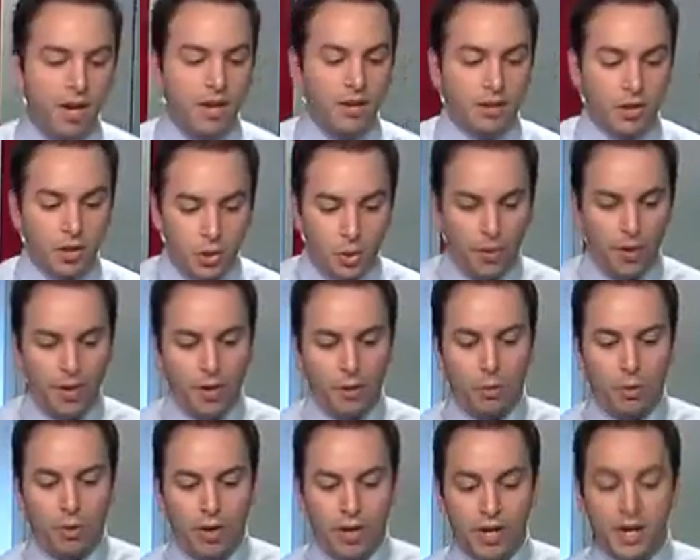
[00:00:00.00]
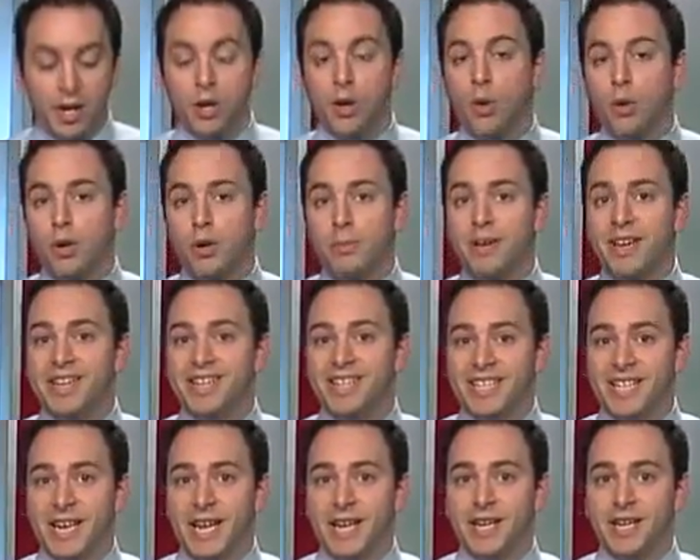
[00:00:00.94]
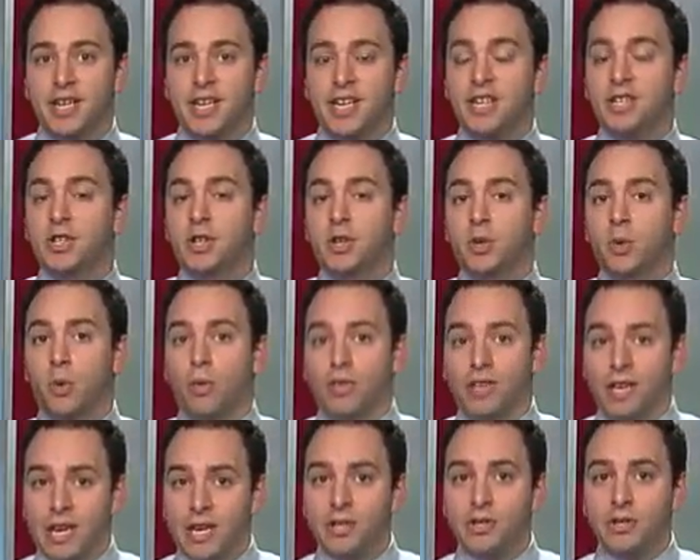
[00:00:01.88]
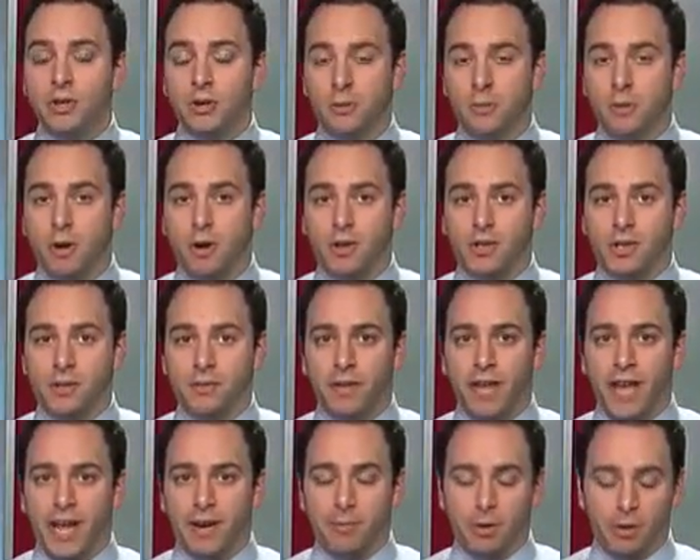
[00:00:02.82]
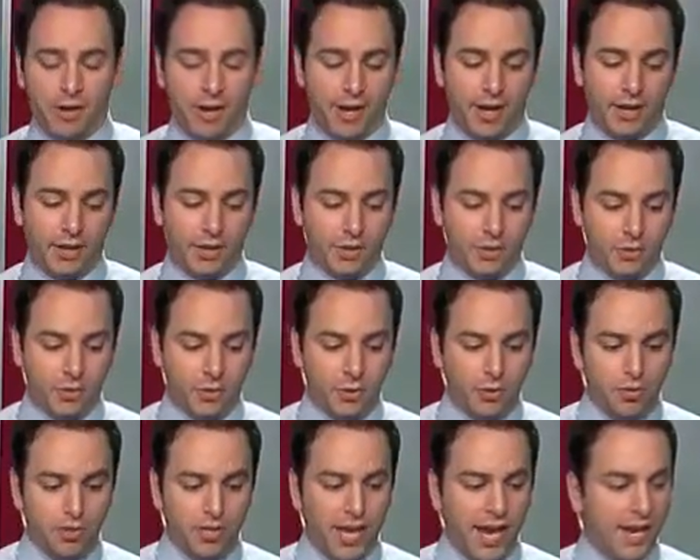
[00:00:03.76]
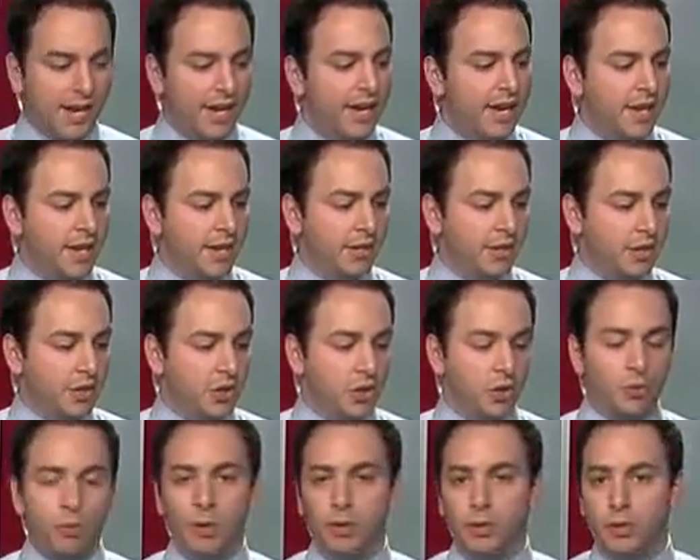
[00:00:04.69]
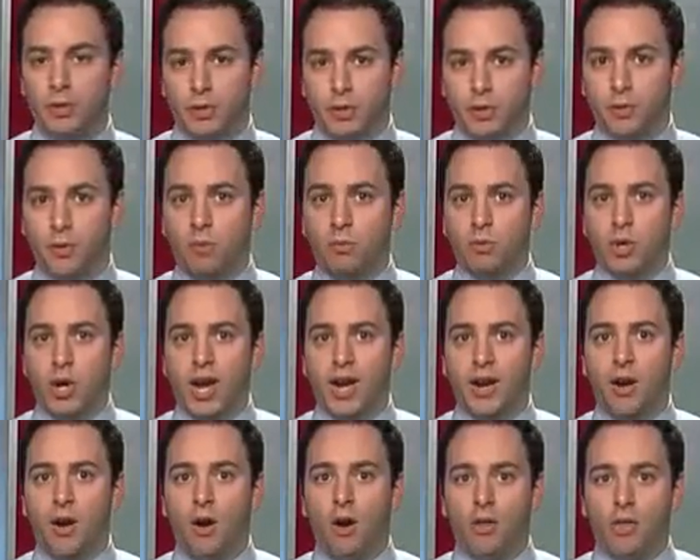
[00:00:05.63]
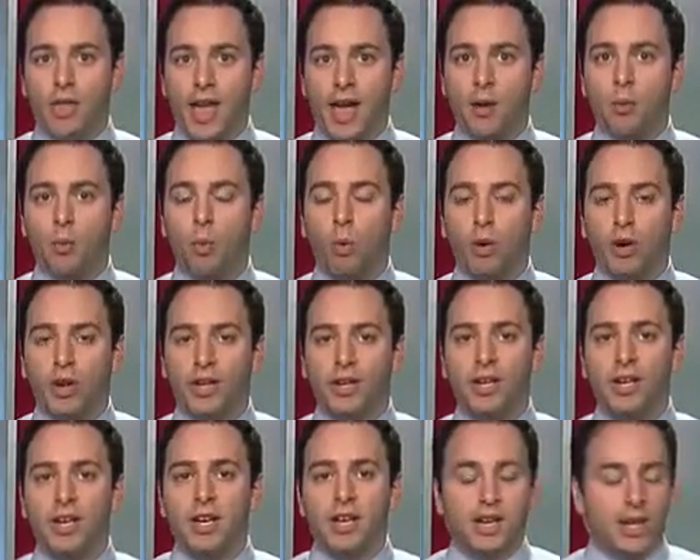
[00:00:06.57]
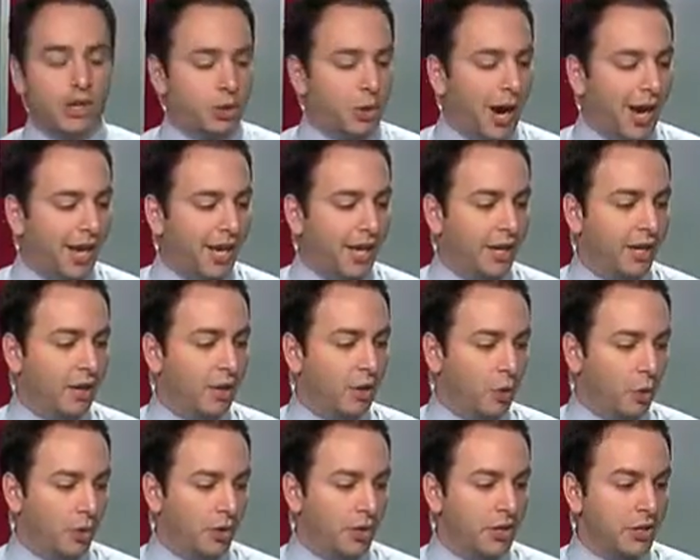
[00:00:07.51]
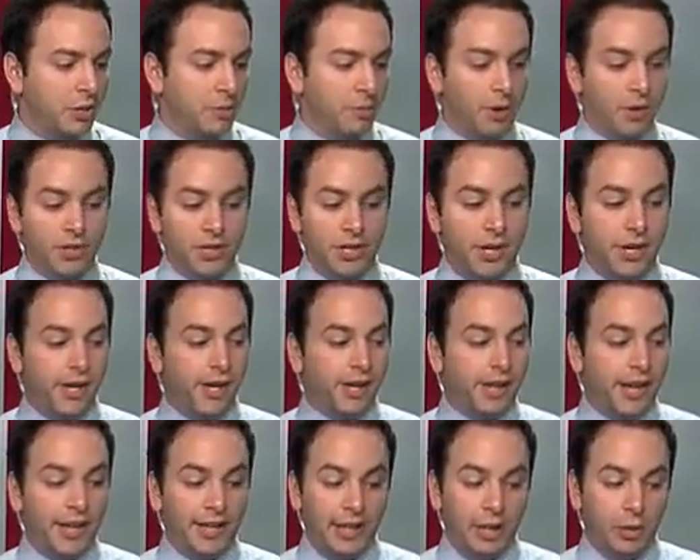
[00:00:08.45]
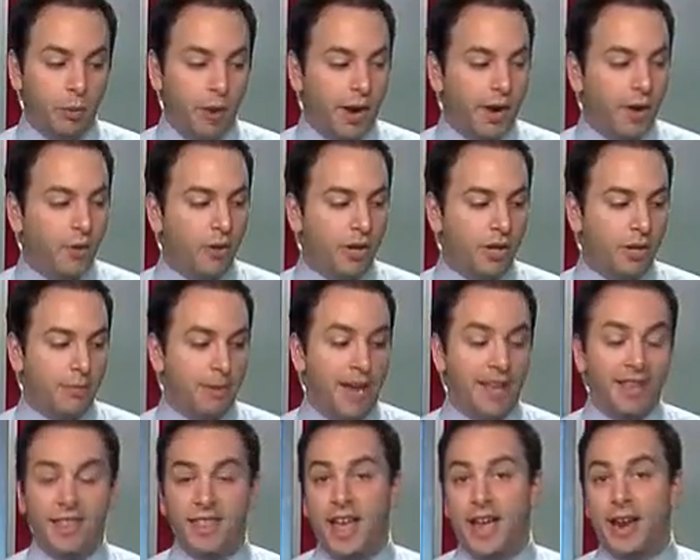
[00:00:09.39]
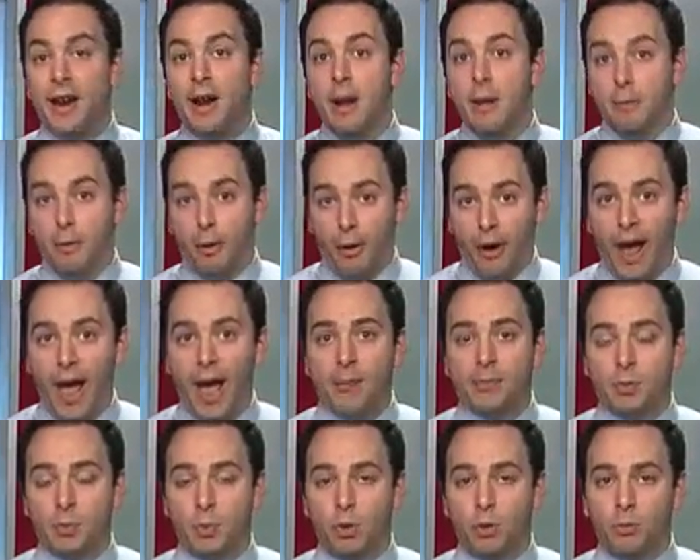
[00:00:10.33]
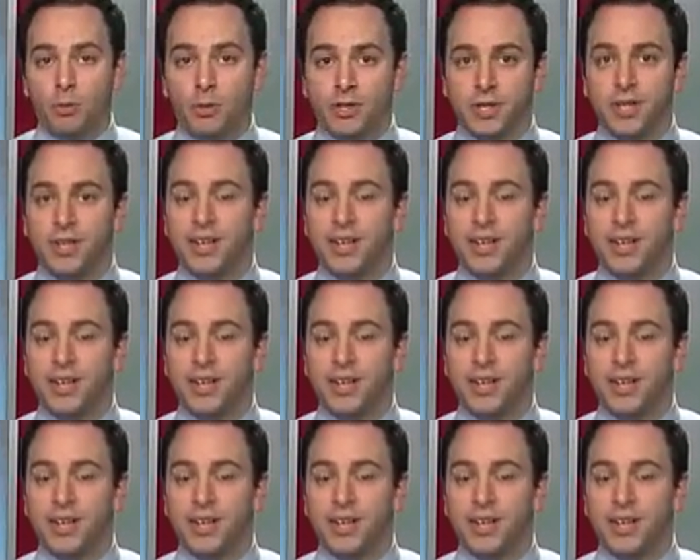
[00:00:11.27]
The tornado warning going to be extended into northeastern parts of Latimer County. So as soon as that is issued, we'll do a storm track on that warning, tracking into northeastern parts of the area, likely Red Oak in the path of that, perhaps Wilburton,